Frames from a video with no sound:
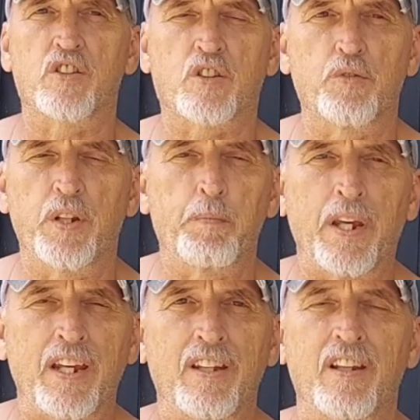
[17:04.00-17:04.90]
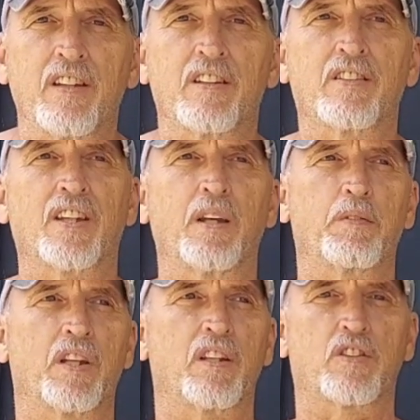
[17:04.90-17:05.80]
just repeating the
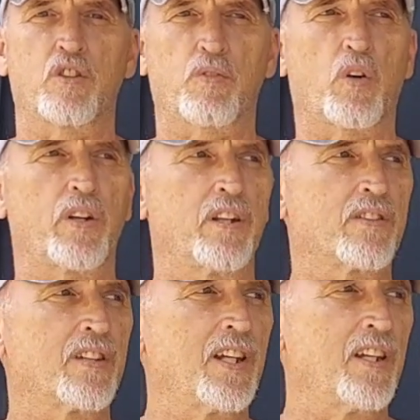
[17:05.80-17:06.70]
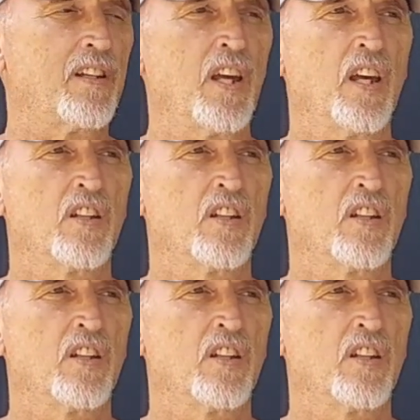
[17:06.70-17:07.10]
same thing that you've already seen.